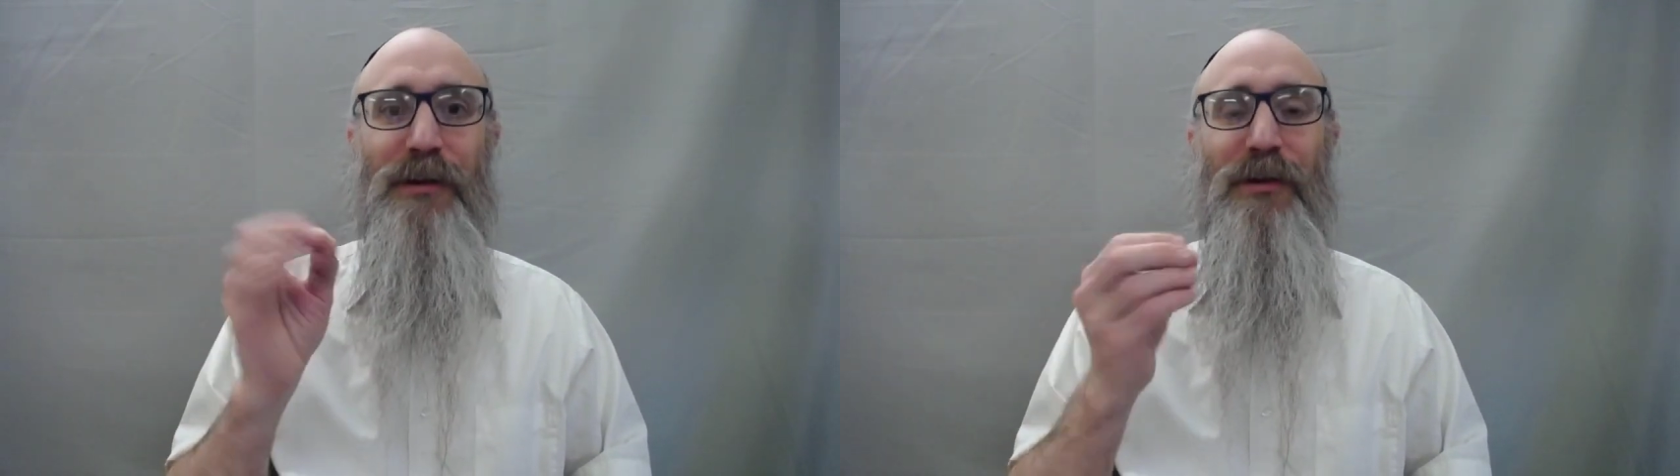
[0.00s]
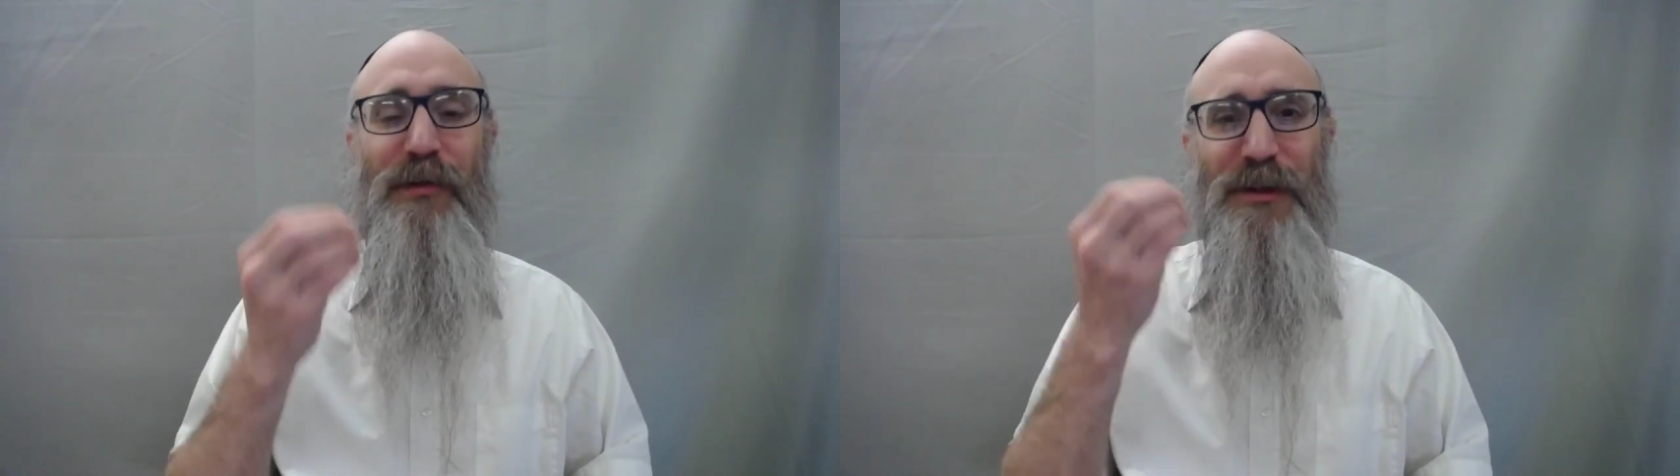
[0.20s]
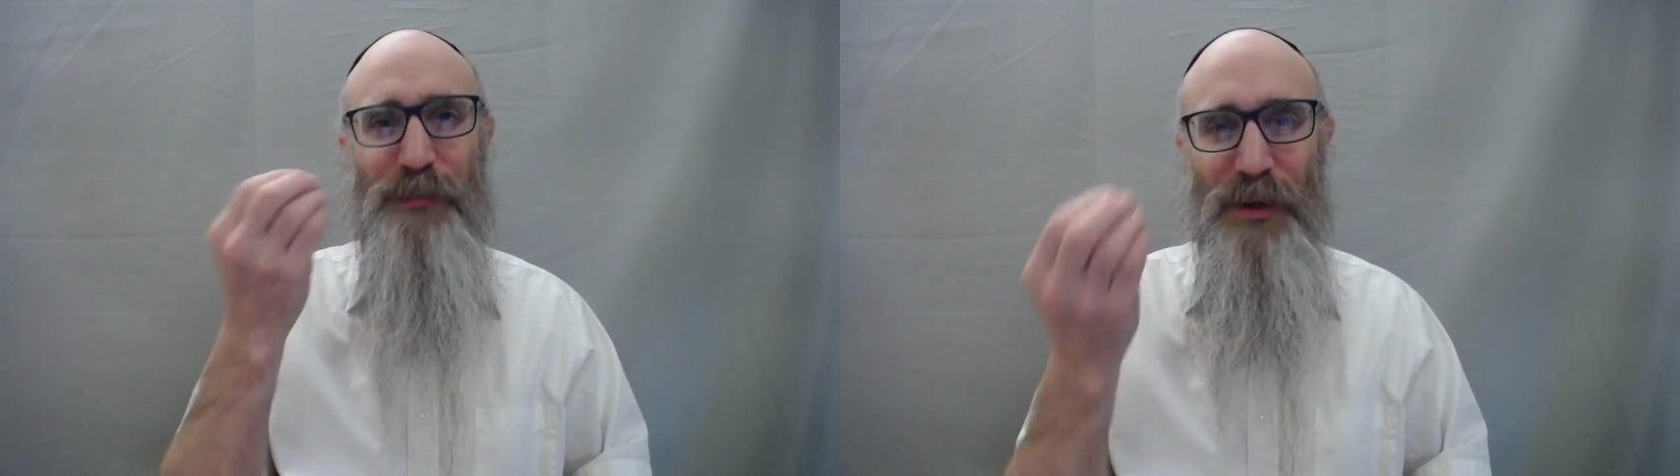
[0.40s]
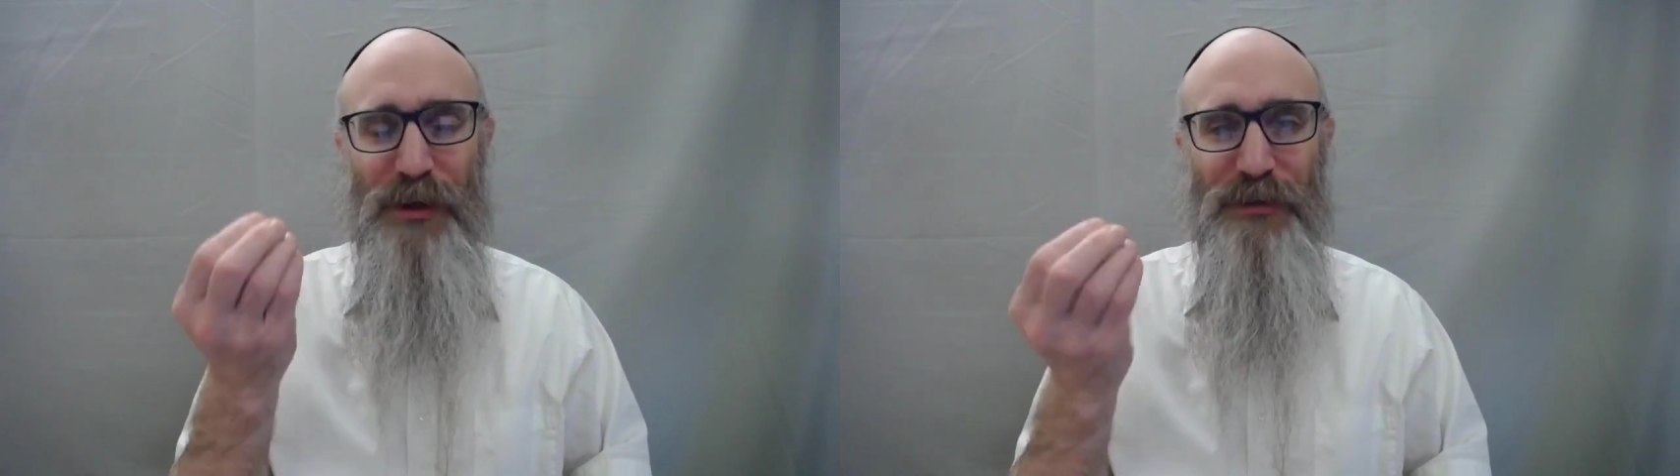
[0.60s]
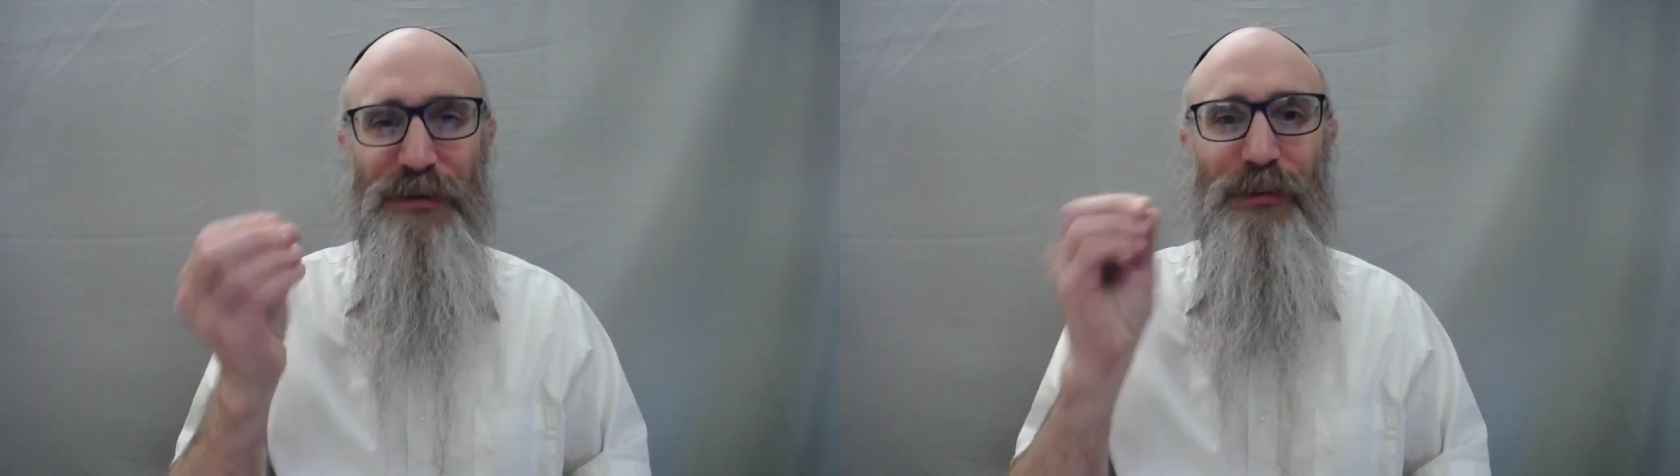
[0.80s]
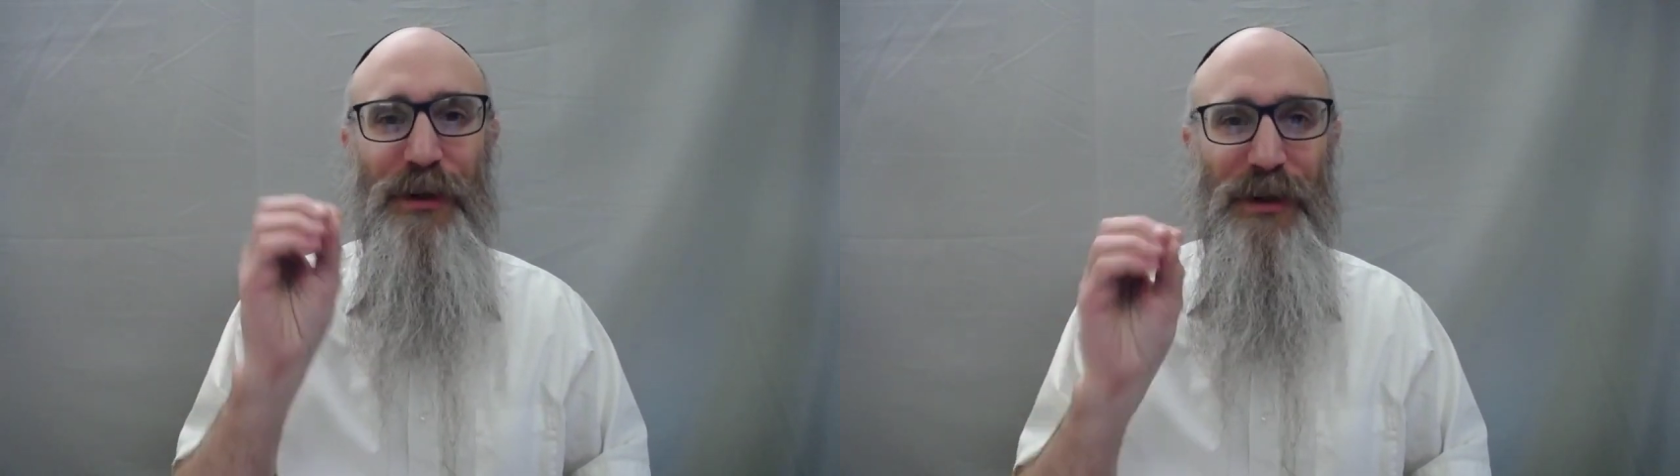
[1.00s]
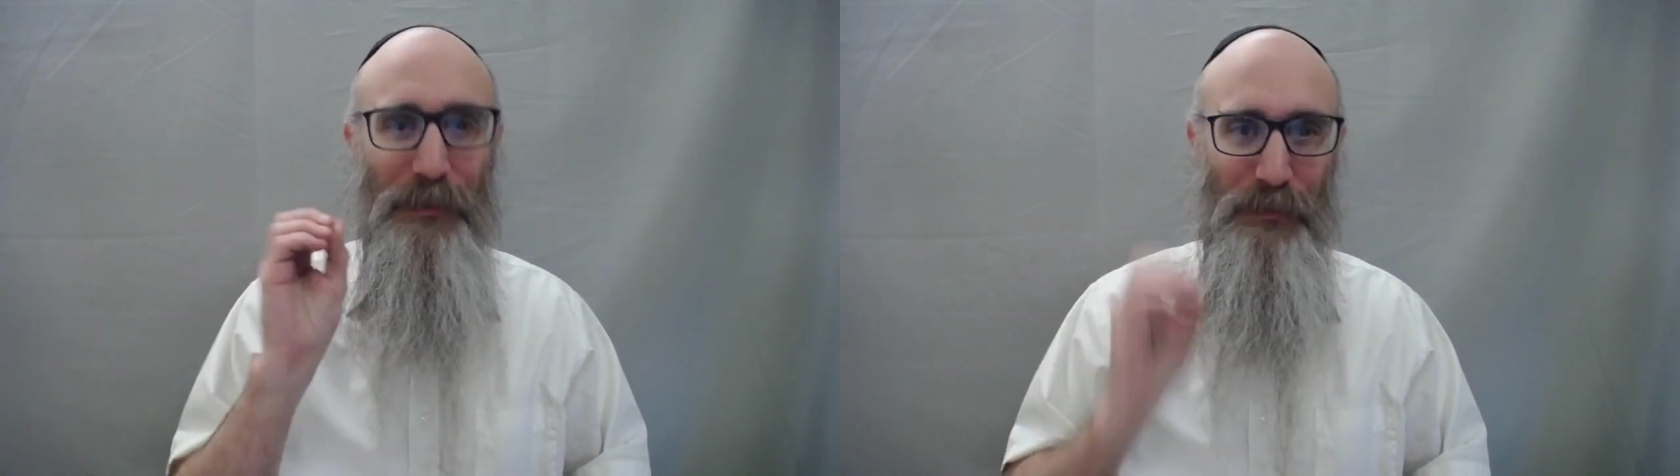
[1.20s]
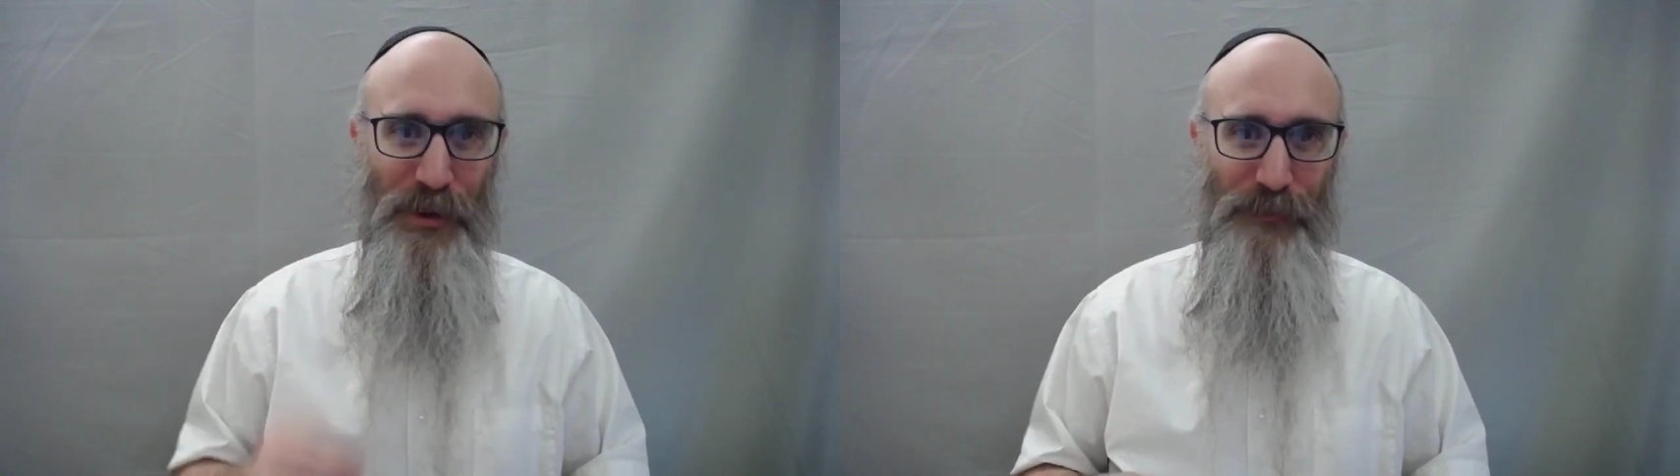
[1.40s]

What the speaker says: corresponds to a number.